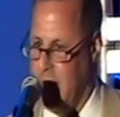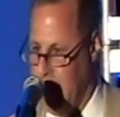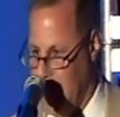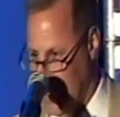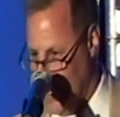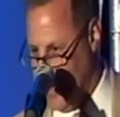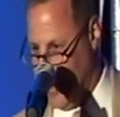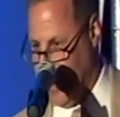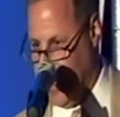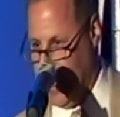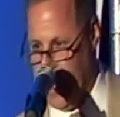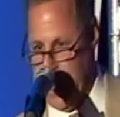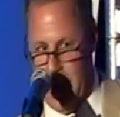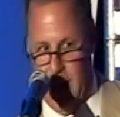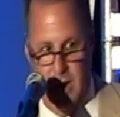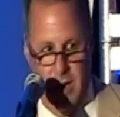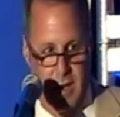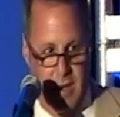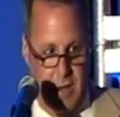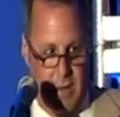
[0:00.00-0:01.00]
Certainly
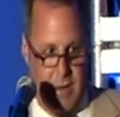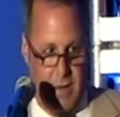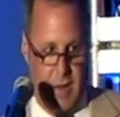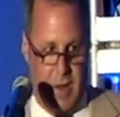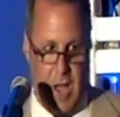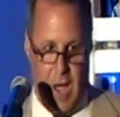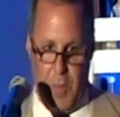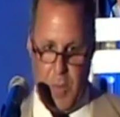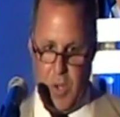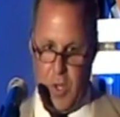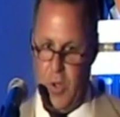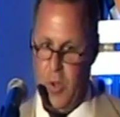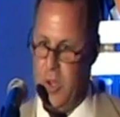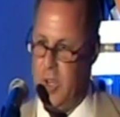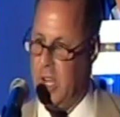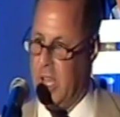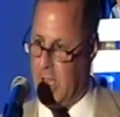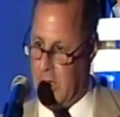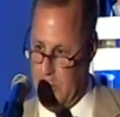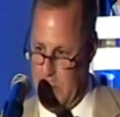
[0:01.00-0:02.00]
an opportunity
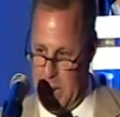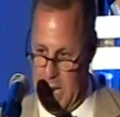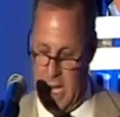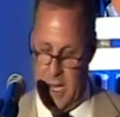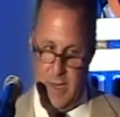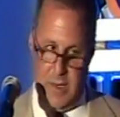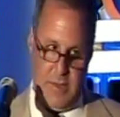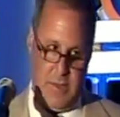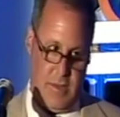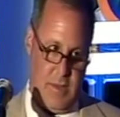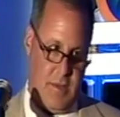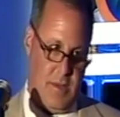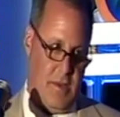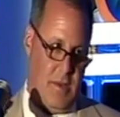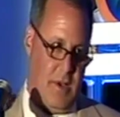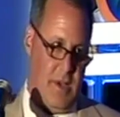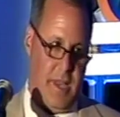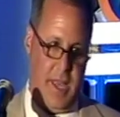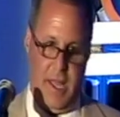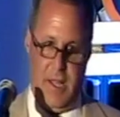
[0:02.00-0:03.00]
to compete
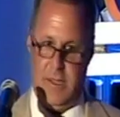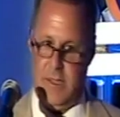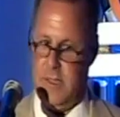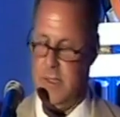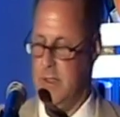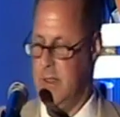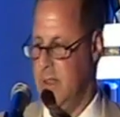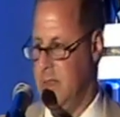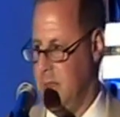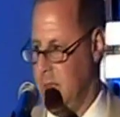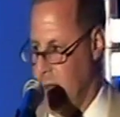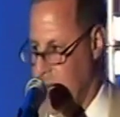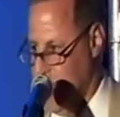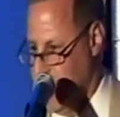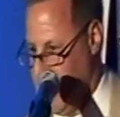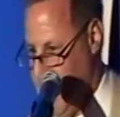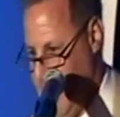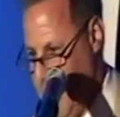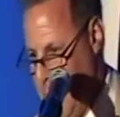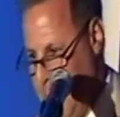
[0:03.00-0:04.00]
against
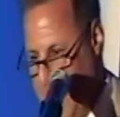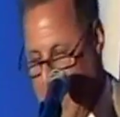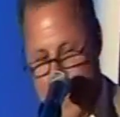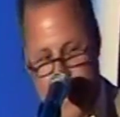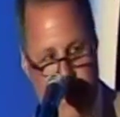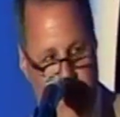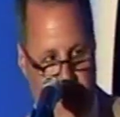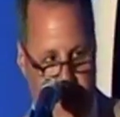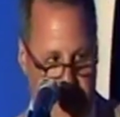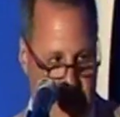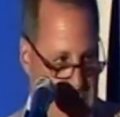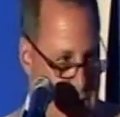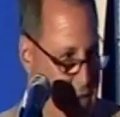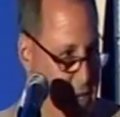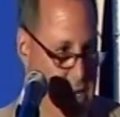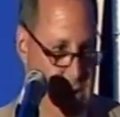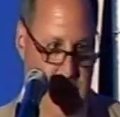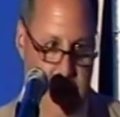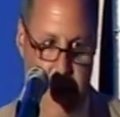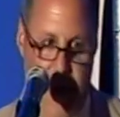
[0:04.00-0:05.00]
some of the best teams in
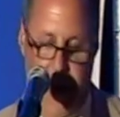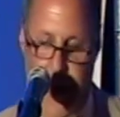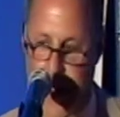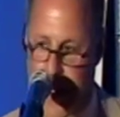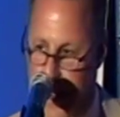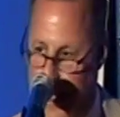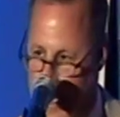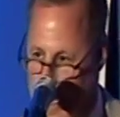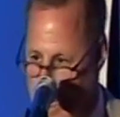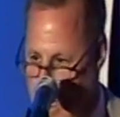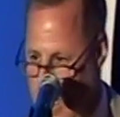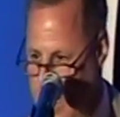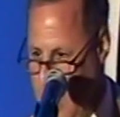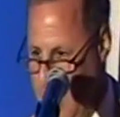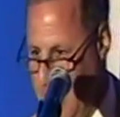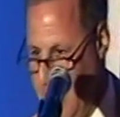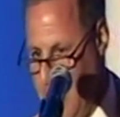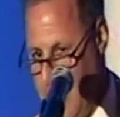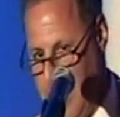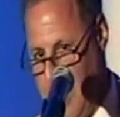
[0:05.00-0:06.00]
this area.
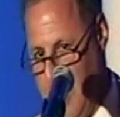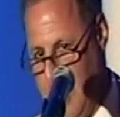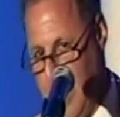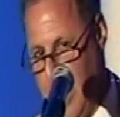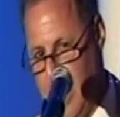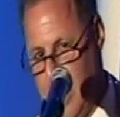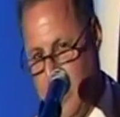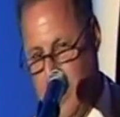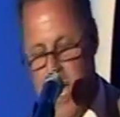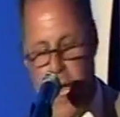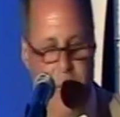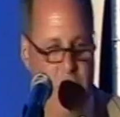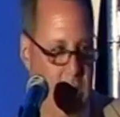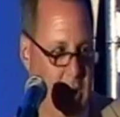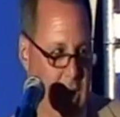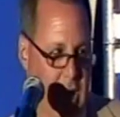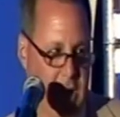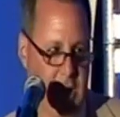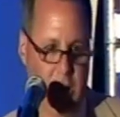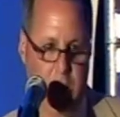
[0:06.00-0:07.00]
And anytime you
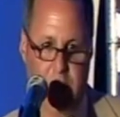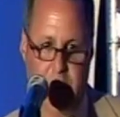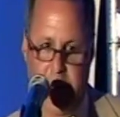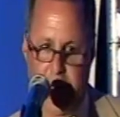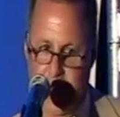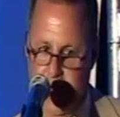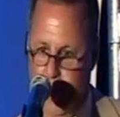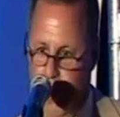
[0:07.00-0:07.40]
lined up against